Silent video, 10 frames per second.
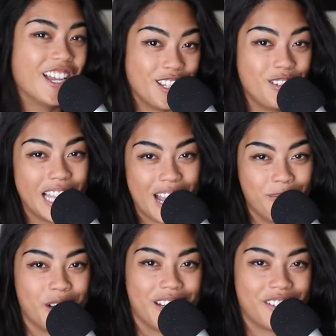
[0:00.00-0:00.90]
You
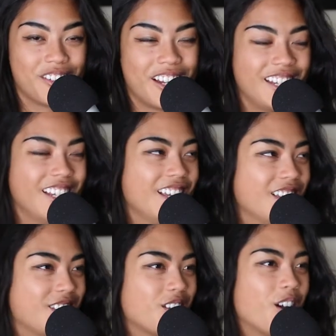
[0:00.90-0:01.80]
lab rats, right?
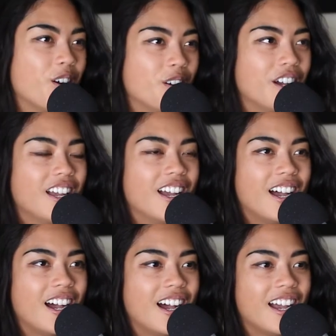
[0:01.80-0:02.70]
So
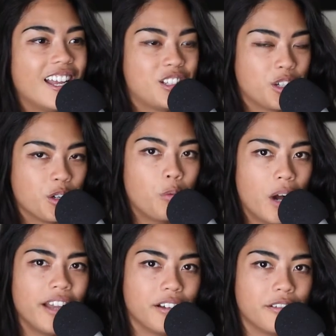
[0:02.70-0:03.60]
it took a
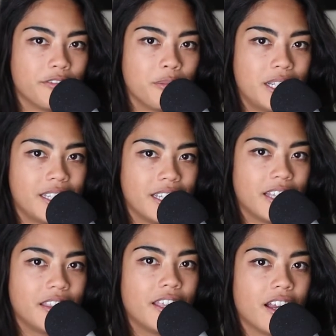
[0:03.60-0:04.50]
while for me to
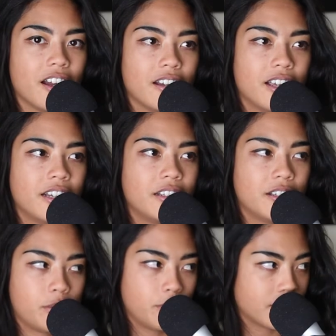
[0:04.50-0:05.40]
get there, and
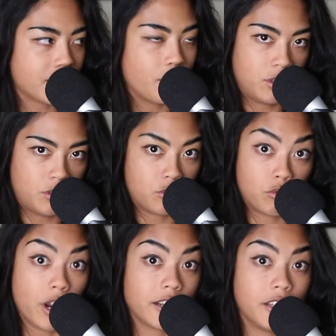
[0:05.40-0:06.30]
is because I was
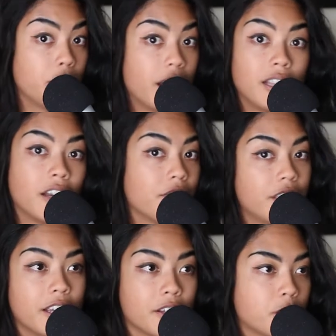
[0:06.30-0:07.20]
distracted by a lot of
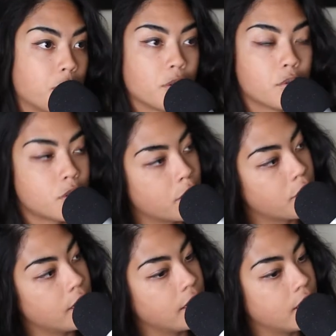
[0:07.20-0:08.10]
things, personal
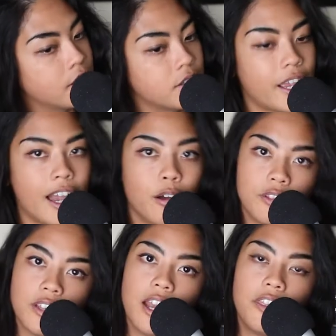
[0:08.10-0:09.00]
things,
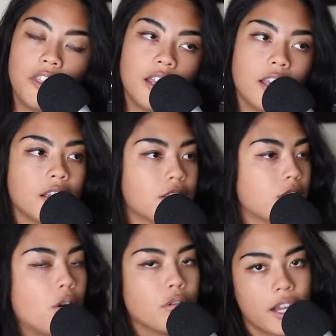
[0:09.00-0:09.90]
outside things,
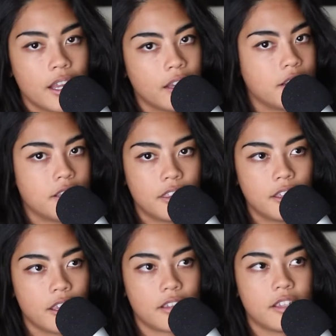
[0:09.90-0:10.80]
all kinds of
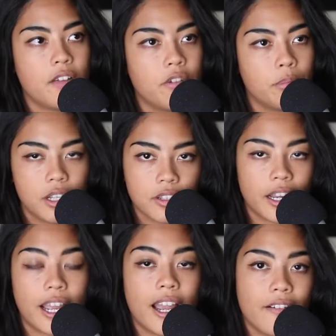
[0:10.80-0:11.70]
things. And everybody's
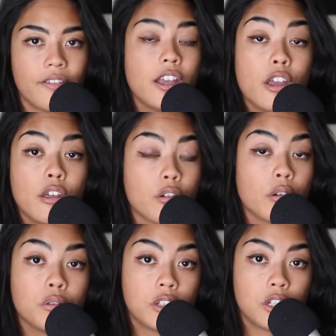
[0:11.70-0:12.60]
going to have their
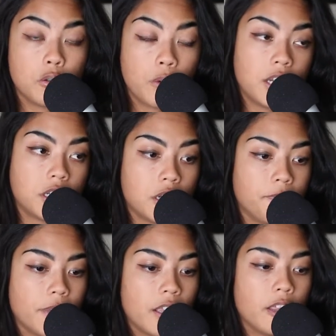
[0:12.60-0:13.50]
own
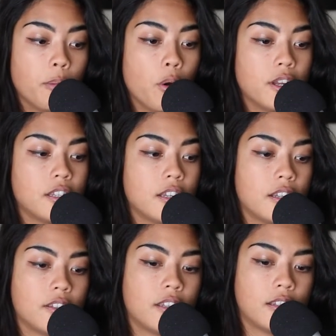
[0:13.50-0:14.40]
situation. The point
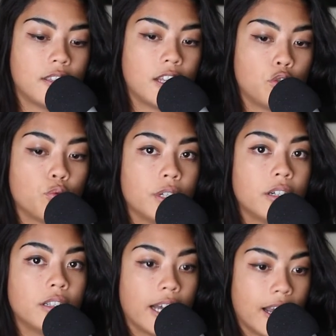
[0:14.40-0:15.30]
is that you
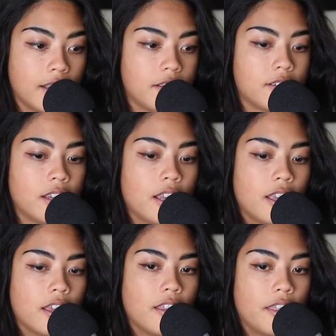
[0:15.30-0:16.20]
realize
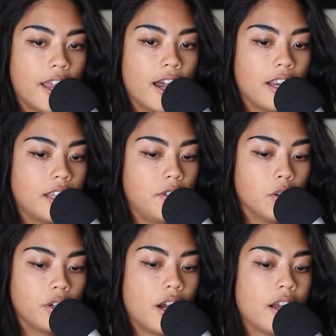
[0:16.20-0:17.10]
that if
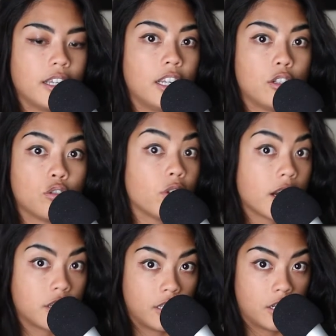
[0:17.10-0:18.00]
you're not getting the
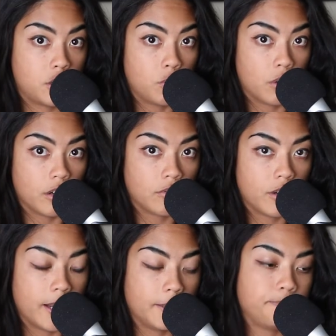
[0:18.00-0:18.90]
traction that you want,
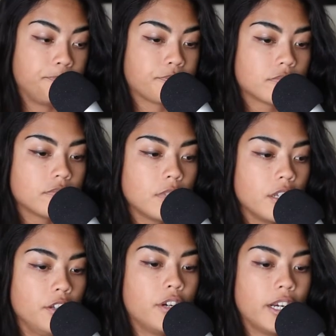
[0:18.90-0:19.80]
right?
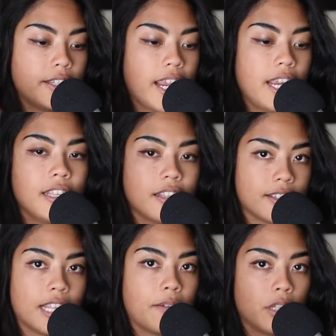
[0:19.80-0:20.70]
You're not attaining
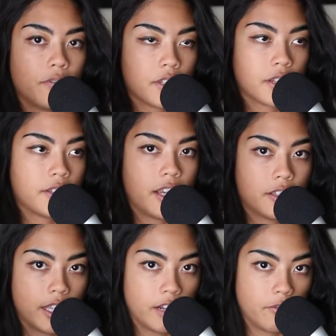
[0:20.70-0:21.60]
this level of
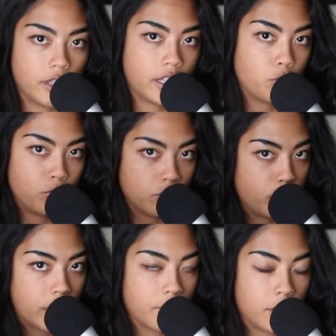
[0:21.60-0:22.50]
success that
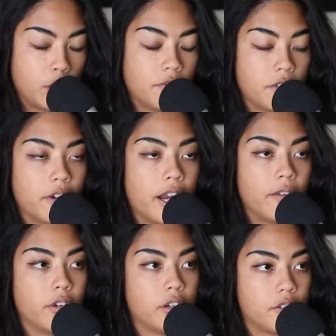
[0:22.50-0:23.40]
whatever you have
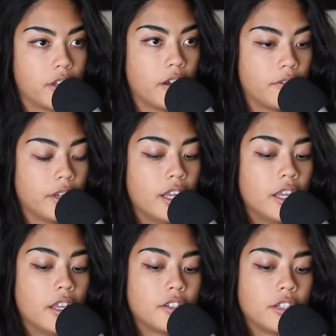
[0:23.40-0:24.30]
defined for yourself,
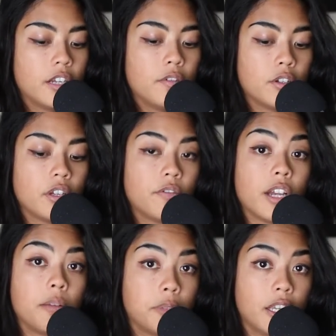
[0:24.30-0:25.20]
is to give yourself
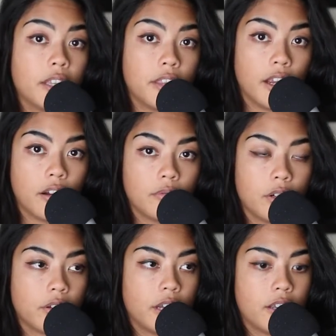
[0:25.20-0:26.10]
time to get there.
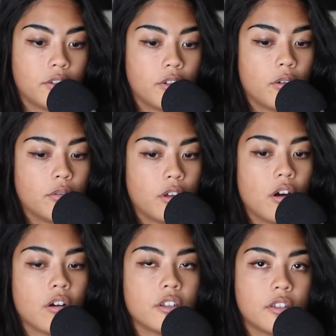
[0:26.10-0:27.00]
Okay, so the
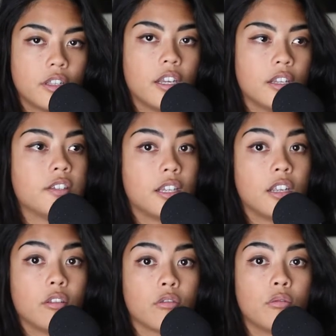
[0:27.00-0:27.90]
hardest thing is
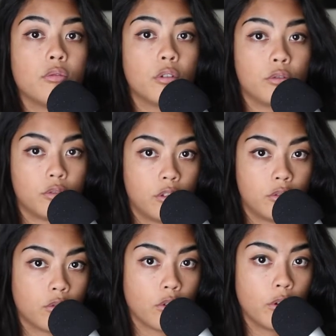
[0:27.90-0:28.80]
getting through
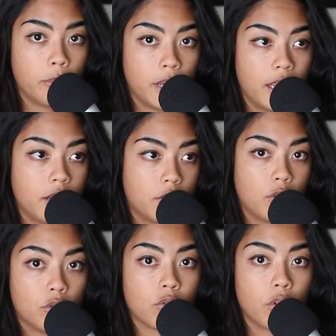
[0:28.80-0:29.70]
those growing pains,
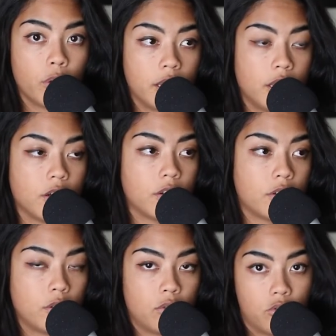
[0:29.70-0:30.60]
those growing
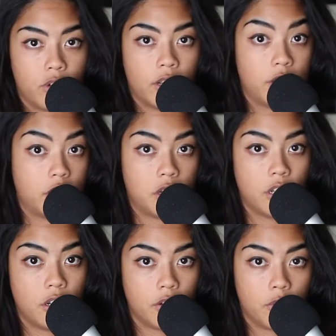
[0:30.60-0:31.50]
years, those transition
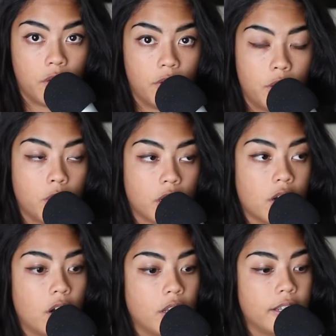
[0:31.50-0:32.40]
years, whatever you want to
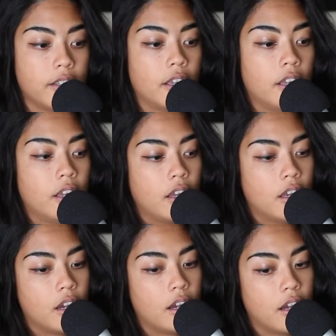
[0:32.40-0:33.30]
call it,
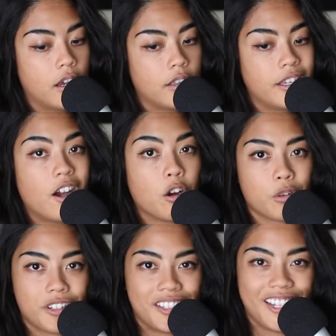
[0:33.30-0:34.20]
the
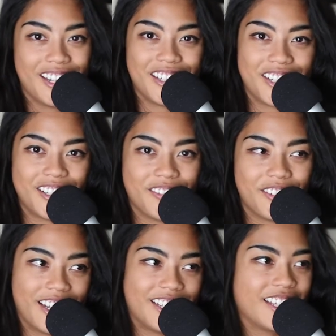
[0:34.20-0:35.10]
awkward stage,
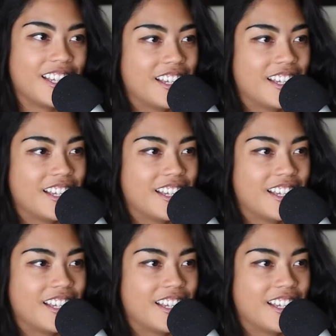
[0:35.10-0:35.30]
right?